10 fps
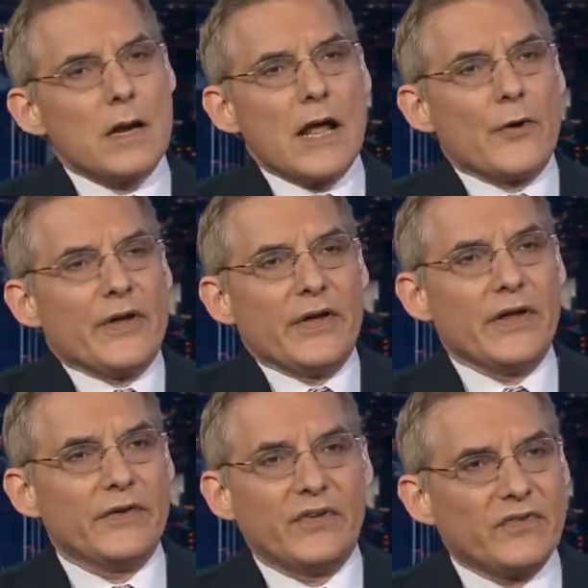Now,
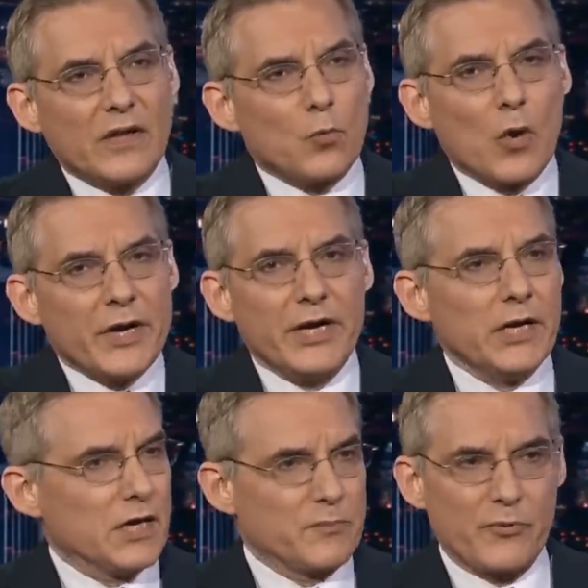is this unwinding
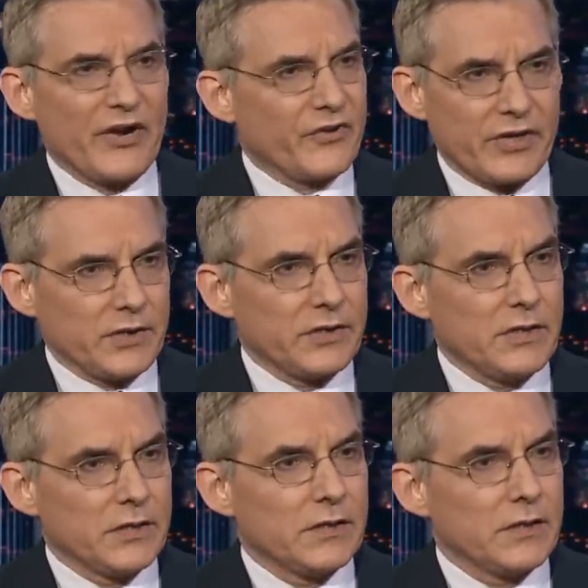unprecedented
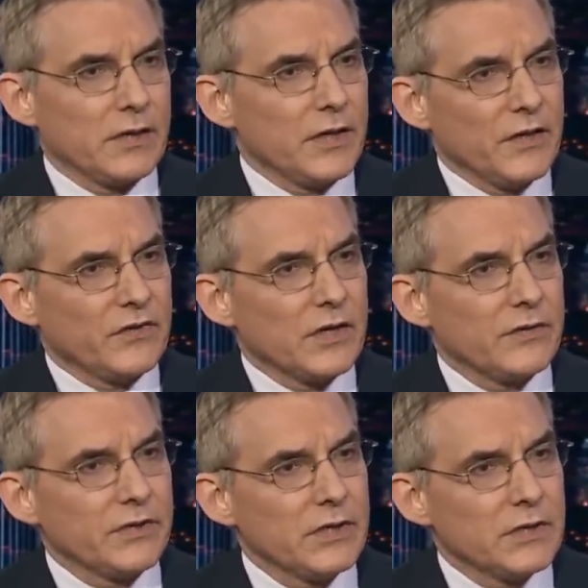in this
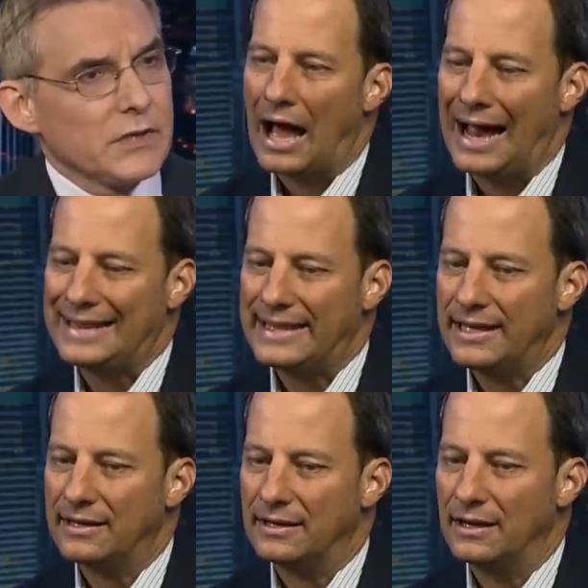country? I
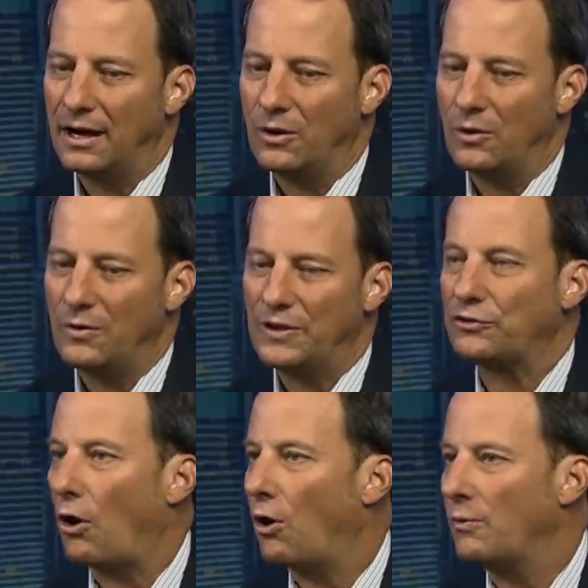think there's
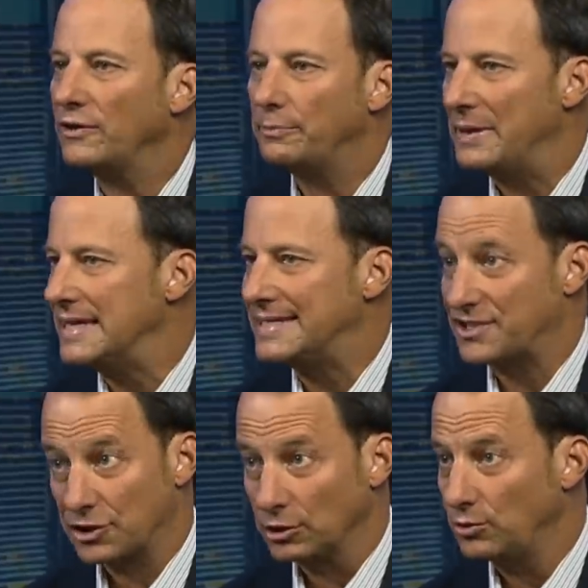always been
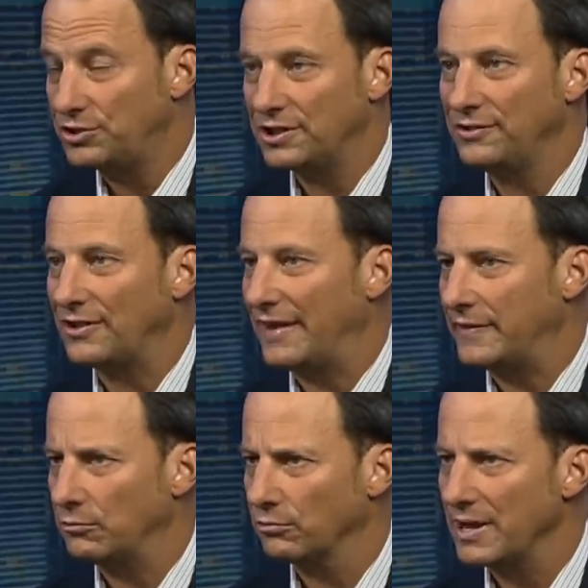dissolutions and
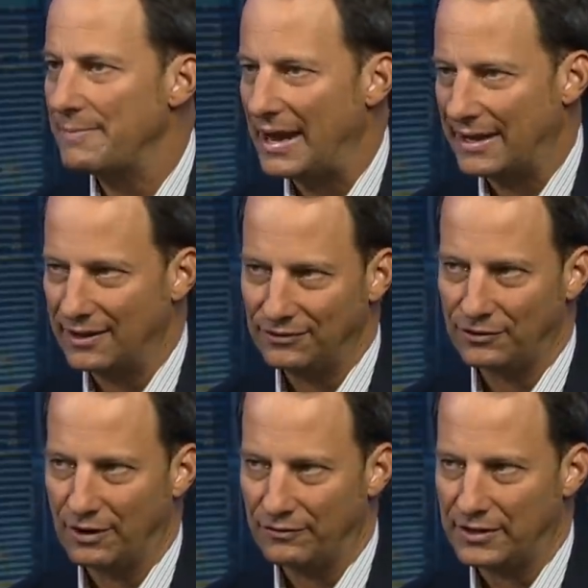then remakings
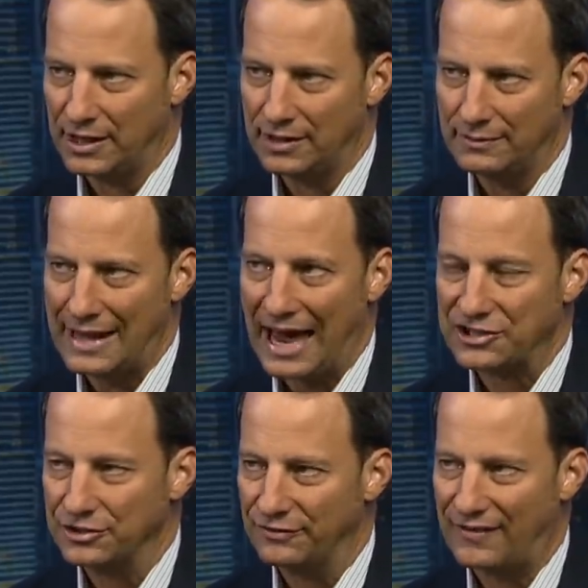of the
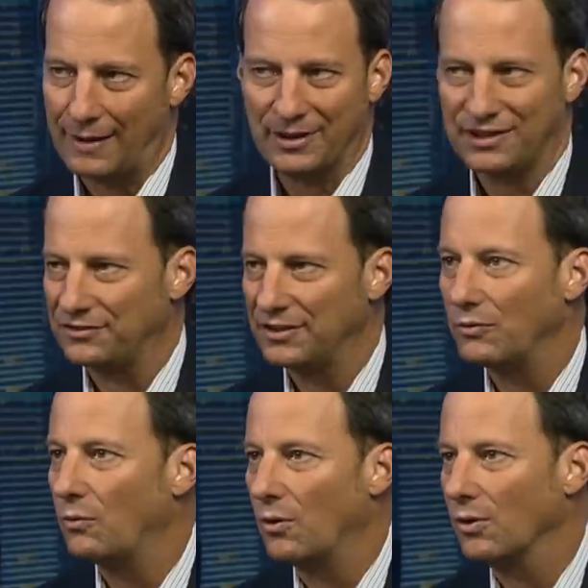national fabric. The
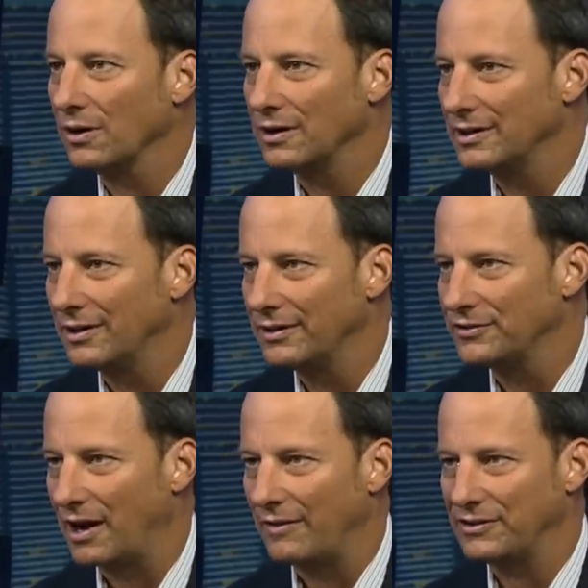Civil War you know,
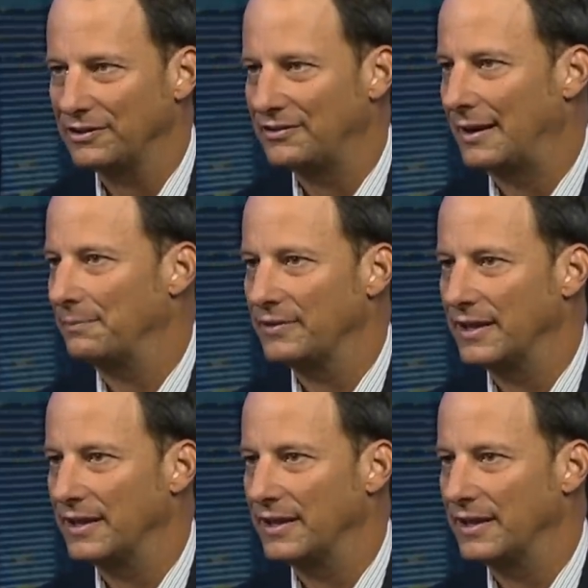is an obvious example.